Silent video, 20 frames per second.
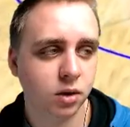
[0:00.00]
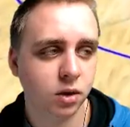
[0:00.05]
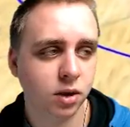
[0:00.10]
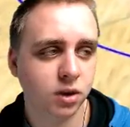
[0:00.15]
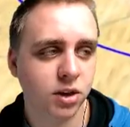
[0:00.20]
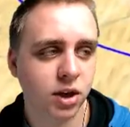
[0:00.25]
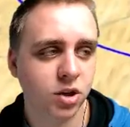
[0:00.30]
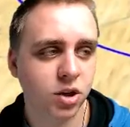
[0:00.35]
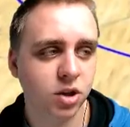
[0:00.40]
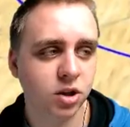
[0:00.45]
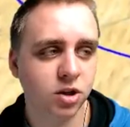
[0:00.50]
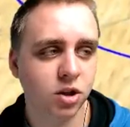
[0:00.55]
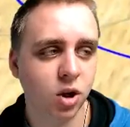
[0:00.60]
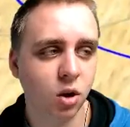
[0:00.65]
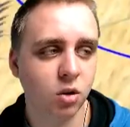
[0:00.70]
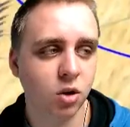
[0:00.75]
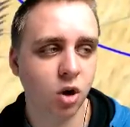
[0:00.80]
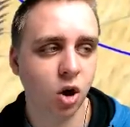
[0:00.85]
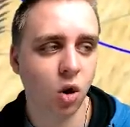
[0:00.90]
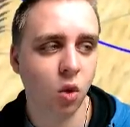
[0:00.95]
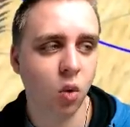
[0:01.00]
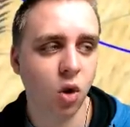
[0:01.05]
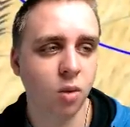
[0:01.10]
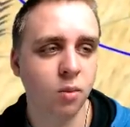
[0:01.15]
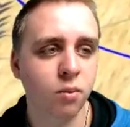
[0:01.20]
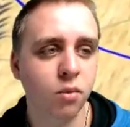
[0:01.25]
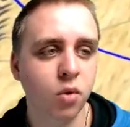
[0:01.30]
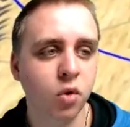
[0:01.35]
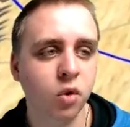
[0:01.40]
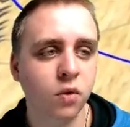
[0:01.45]
Because I just don't know
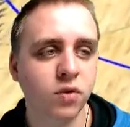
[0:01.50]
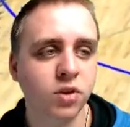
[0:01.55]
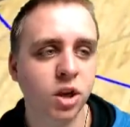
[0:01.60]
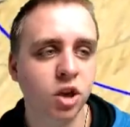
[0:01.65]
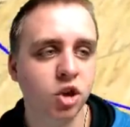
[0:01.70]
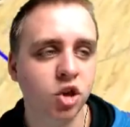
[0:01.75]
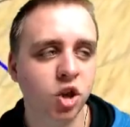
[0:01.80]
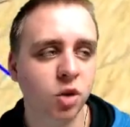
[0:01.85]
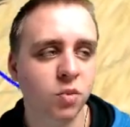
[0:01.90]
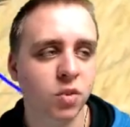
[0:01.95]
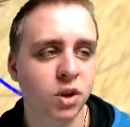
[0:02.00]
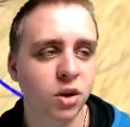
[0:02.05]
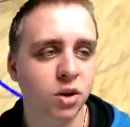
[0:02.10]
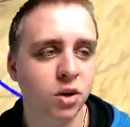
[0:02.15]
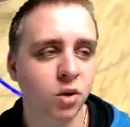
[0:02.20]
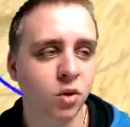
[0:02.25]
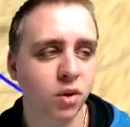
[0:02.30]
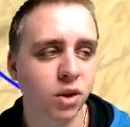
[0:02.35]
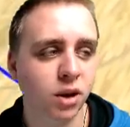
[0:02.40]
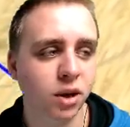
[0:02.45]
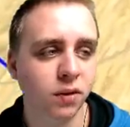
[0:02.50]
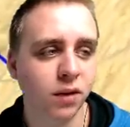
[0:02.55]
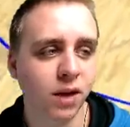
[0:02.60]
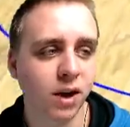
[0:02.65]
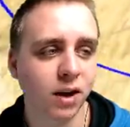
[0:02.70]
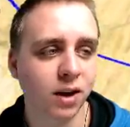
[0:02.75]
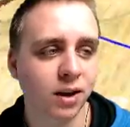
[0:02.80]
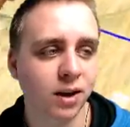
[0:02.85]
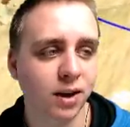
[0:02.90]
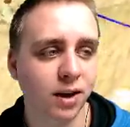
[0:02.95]
what moves I should be doing in
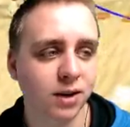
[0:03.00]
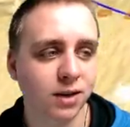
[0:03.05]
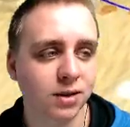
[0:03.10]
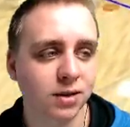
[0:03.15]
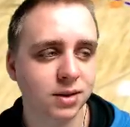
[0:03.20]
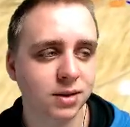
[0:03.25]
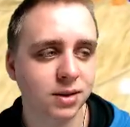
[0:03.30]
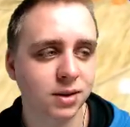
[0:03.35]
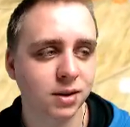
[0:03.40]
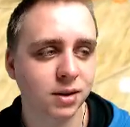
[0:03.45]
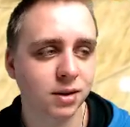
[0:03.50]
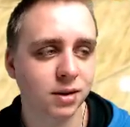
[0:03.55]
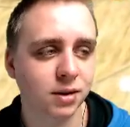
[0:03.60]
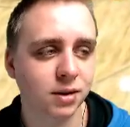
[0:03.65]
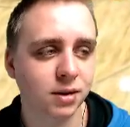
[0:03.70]
that case.